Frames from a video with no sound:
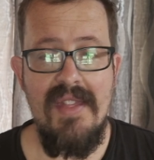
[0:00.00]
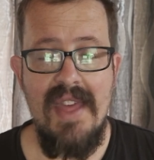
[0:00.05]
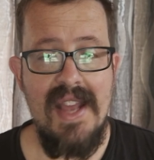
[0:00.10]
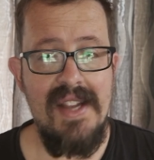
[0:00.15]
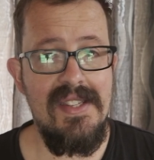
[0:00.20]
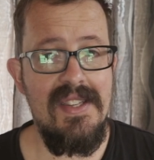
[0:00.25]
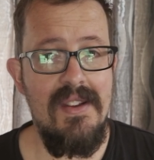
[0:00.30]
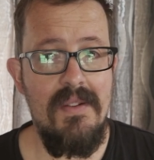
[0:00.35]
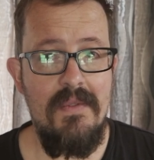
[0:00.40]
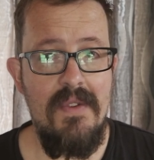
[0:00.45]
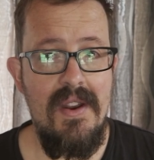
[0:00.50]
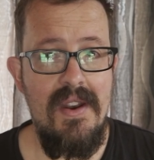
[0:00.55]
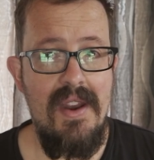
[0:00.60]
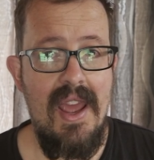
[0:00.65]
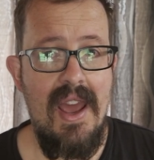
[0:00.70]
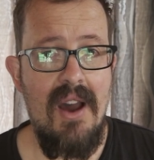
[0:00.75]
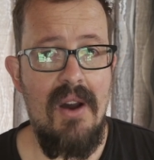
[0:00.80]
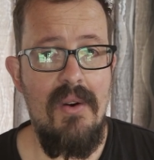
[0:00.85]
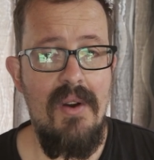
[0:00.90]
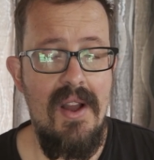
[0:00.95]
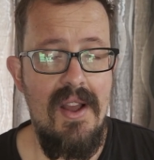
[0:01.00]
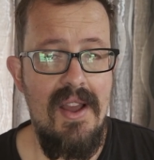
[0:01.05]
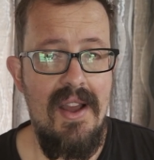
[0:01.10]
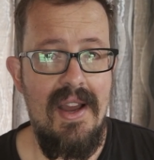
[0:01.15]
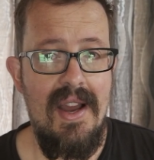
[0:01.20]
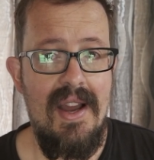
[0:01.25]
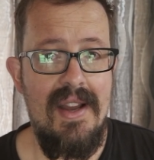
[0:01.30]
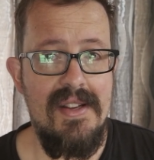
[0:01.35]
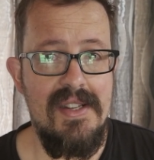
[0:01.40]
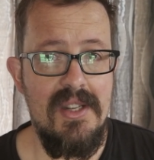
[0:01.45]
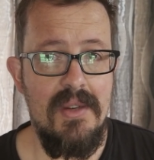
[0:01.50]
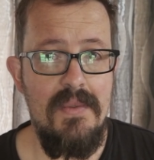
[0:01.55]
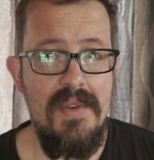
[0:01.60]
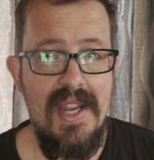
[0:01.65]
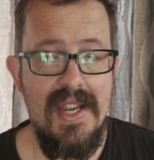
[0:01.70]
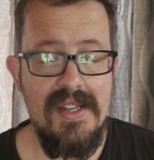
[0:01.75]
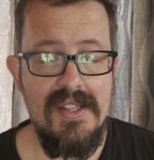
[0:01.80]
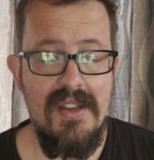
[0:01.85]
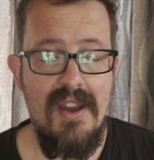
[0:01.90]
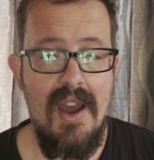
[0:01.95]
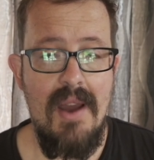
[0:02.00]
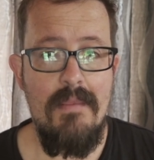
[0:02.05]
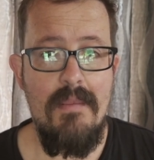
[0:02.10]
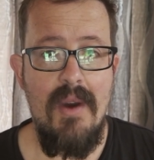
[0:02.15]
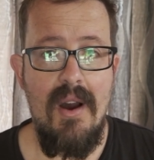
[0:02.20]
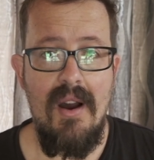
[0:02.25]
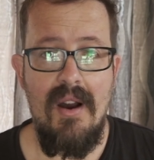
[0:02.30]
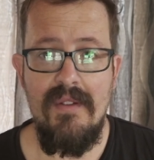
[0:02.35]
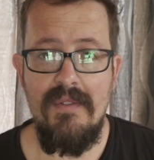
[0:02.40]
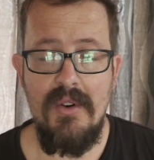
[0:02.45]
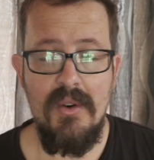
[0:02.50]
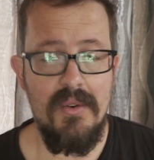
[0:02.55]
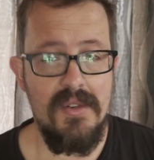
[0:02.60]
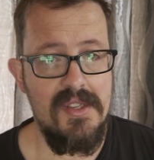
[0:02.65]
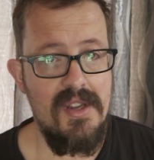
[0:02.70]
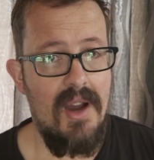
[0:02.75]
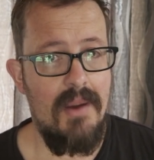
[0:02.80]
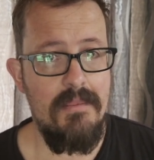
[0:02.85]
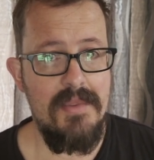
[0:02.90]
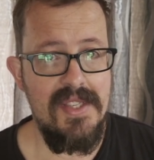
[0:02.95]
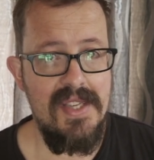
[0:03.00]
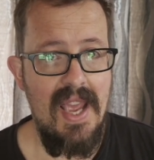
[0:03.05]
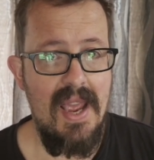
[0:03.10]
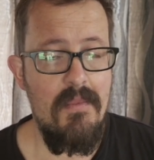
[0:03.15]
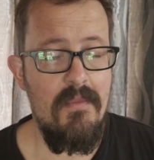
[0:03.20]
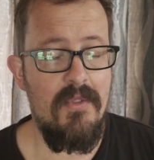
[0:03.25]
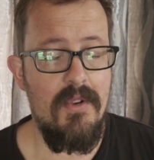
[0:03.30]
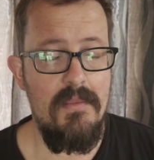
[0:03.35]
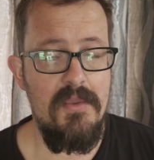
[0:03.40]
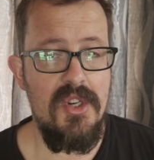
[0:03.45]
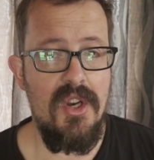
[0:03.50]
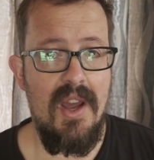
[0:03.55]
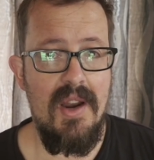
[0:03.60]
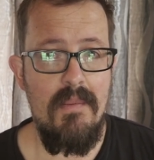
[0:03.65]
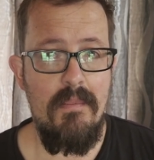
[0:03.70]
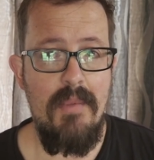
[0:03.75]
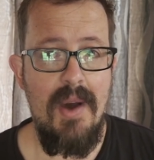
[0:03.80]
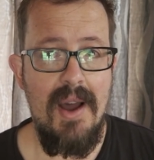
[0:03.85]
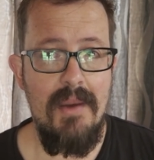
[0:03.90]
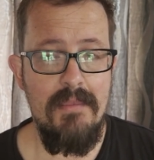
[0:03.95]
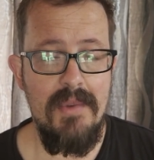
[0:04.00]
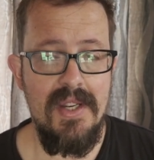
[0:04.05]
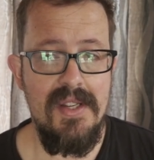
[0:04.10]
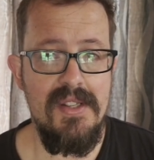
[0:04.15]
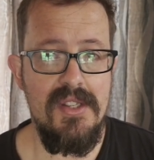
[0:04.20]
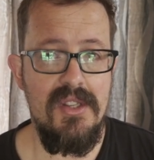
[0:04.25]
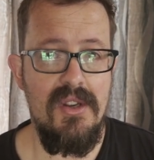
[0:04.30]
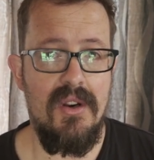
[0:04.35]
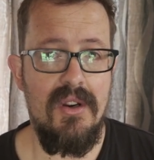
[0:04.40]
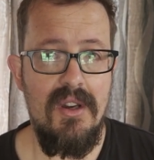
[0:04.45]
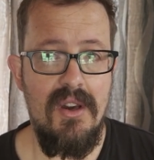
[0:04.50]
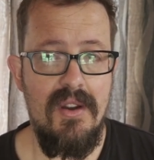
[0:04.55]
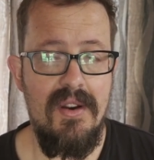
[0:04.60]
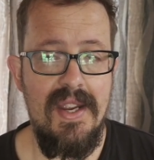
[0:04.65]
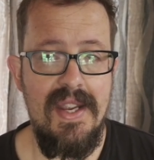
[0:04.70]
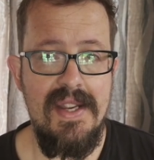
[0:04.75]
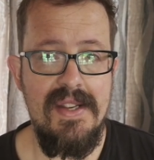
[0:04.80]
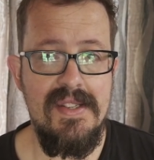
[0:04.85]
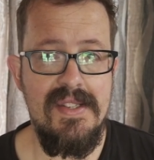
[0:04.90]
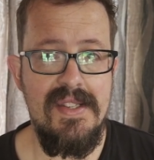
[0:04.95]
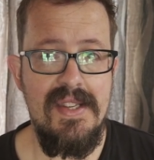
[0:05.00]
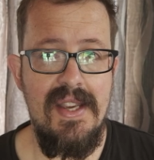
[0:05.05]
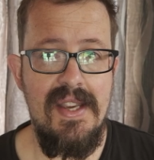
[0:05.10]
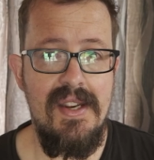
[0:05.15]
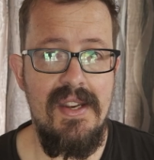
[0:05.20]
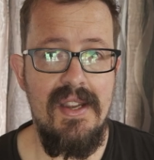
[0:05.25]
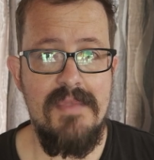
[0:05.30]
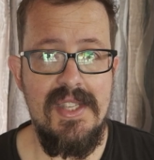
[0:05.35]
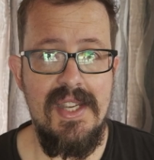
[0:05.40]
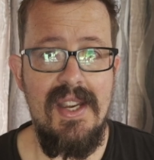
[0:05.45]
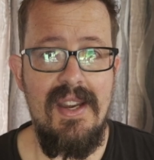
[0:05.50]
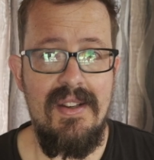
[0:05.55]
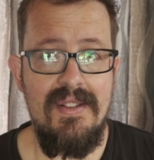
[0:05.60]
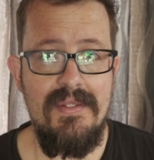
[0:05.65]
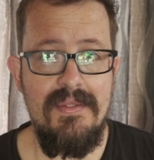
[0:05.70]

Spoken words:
that's it for now. Until next time, of course, I'm Sam from giantpumpkins.co.nz. See ya.